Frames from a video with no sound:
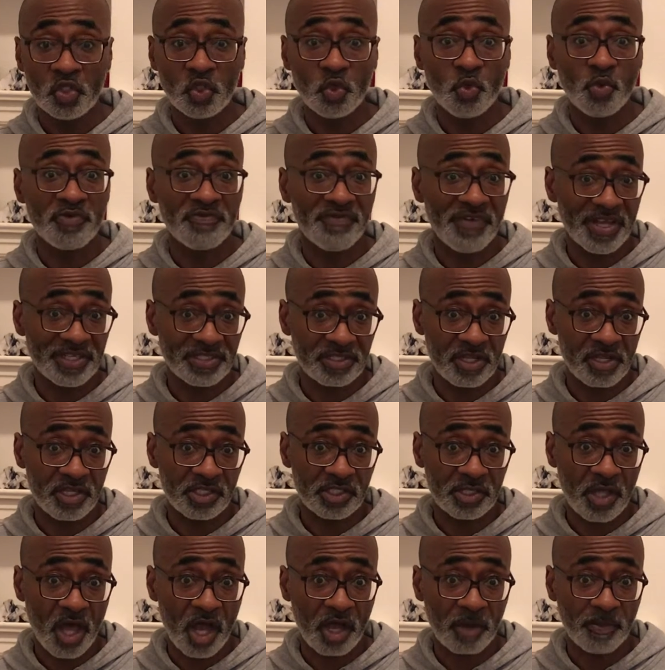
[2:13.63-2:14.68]
to invest in the
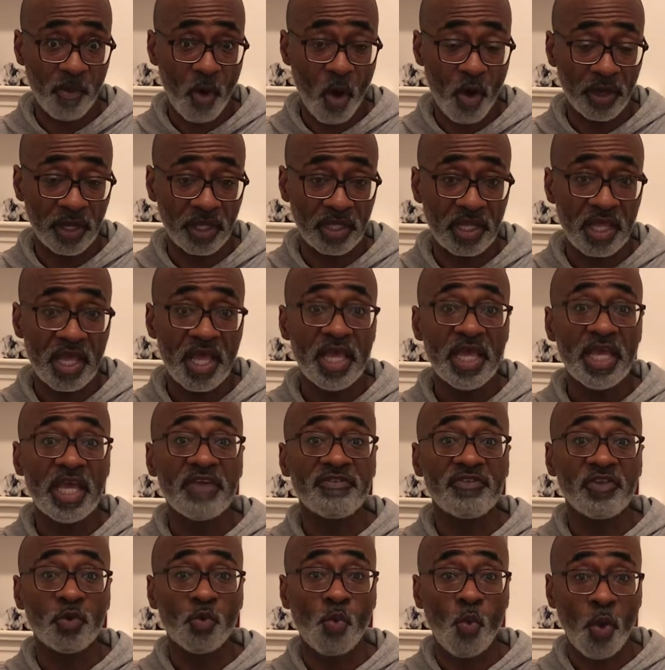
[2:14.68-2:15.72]
stock market.
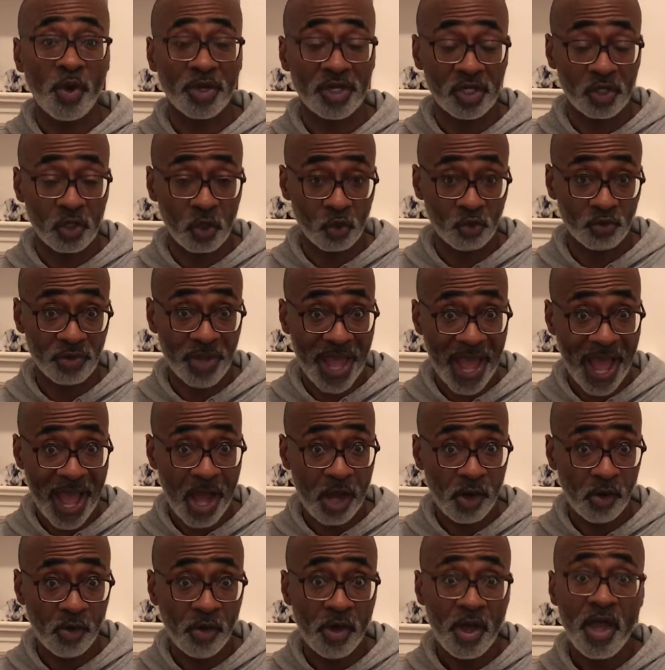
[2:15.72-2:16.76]
If you want to learn
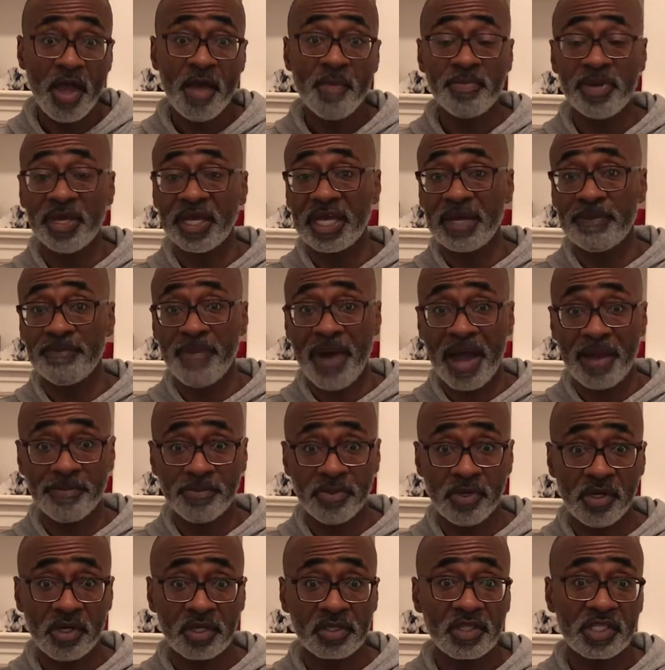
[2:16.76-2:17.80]
how, pick up my
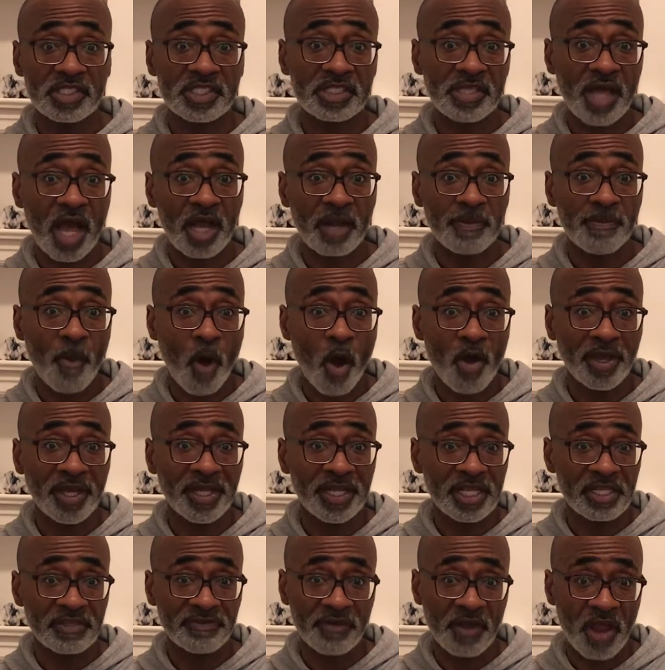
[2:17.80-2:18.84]
book, The Stock
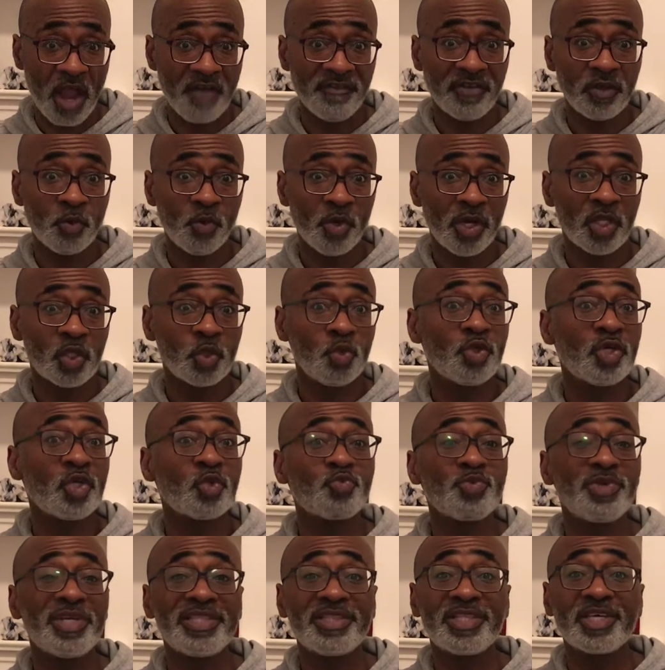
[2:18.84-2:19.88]
Market is for Everyone. You
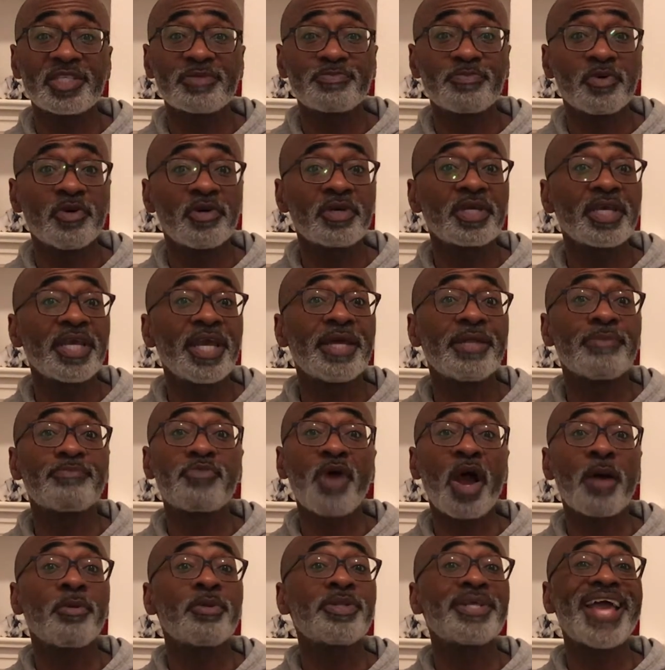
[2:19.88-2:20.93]
can read this book in
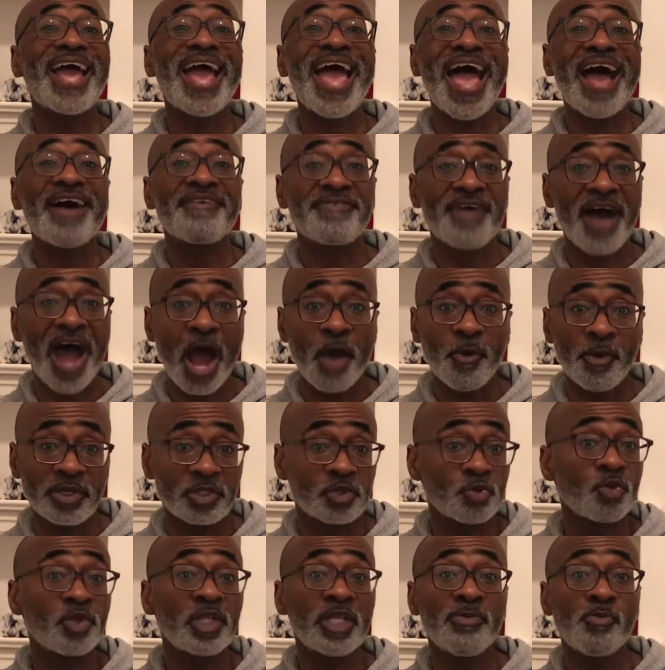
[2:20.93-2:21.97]
probably a half hour.
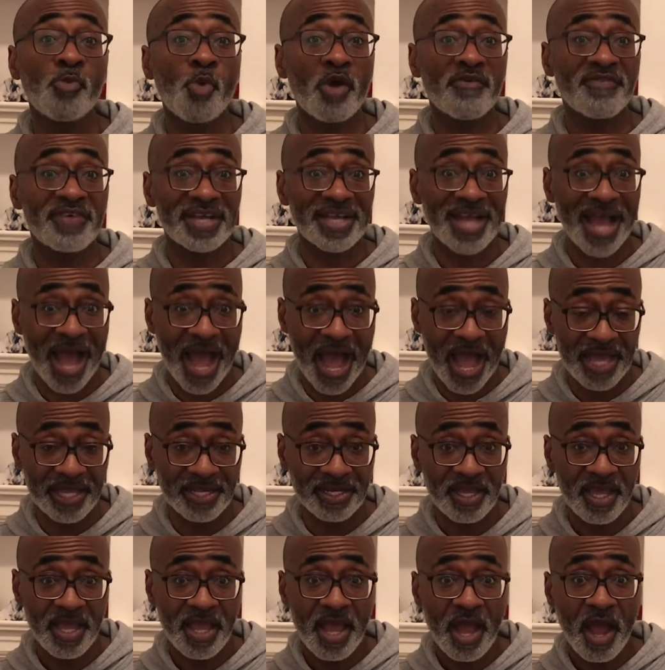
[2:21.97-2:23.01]
It's really more of a guide.
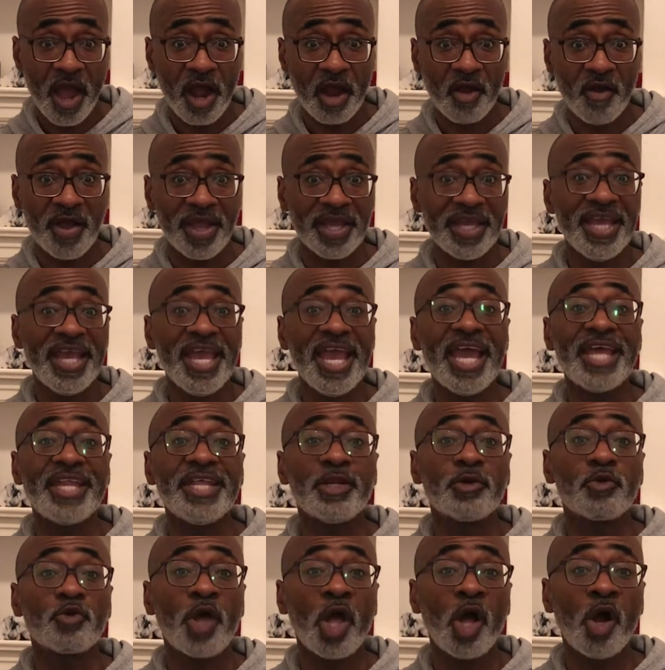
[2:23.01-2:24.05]
All right, and
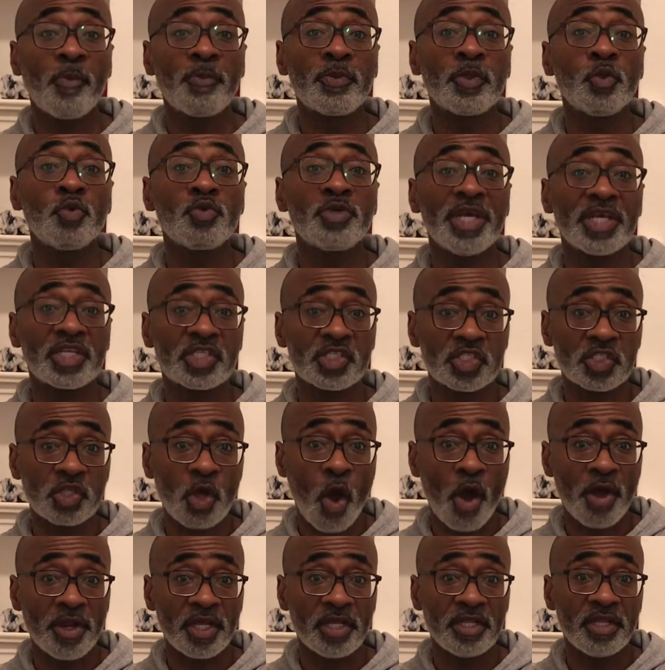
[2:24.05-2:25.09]
it'll help you get
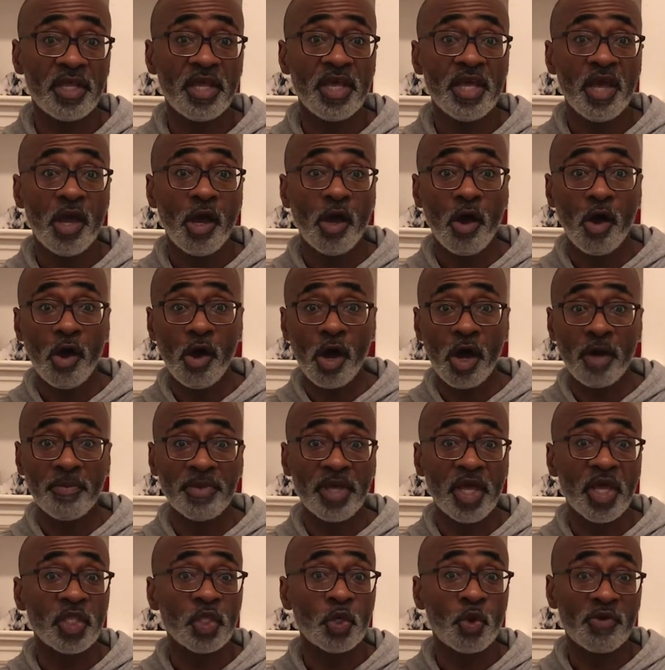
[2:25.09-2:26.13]
started
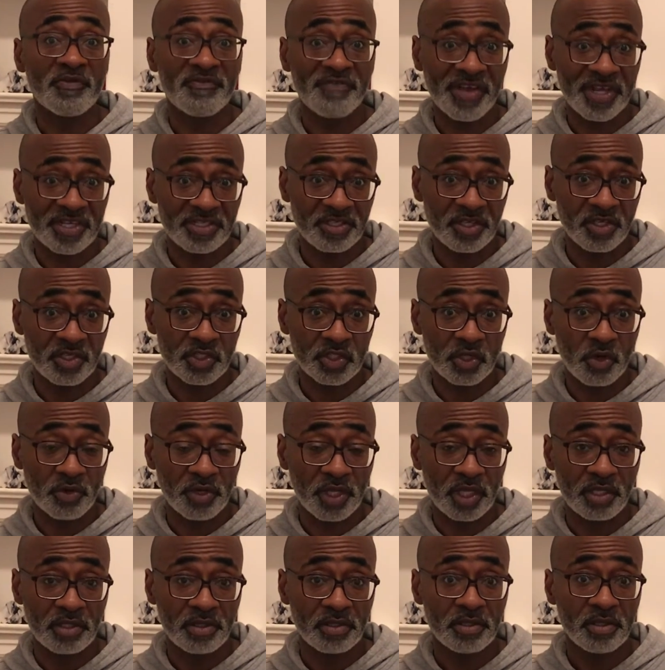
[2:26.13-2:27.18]
in your investing
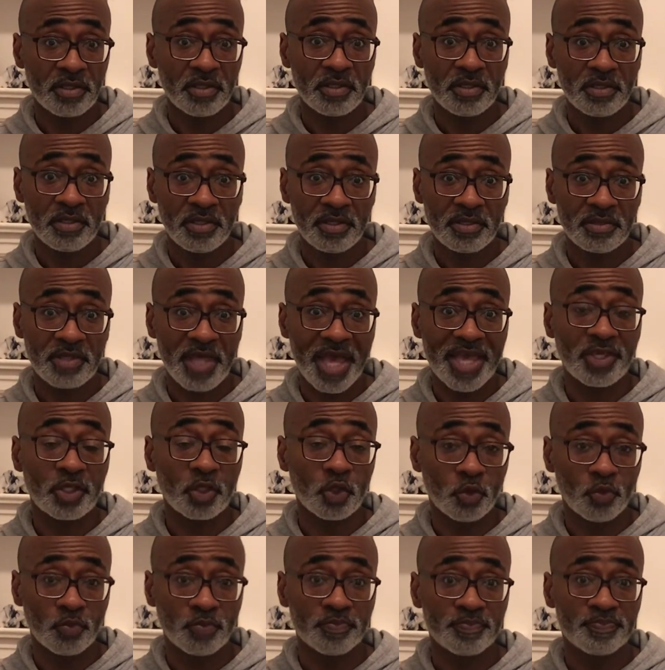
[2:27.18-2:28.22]
journey.
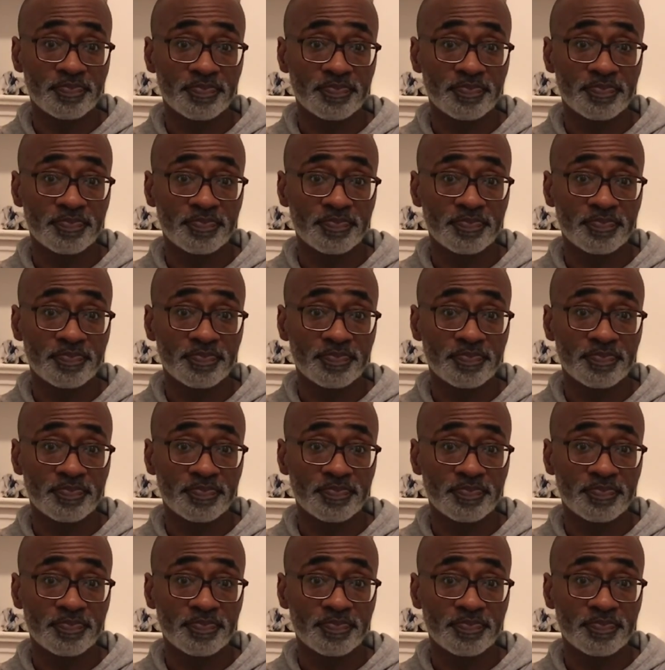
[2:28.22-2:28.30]
Thank you.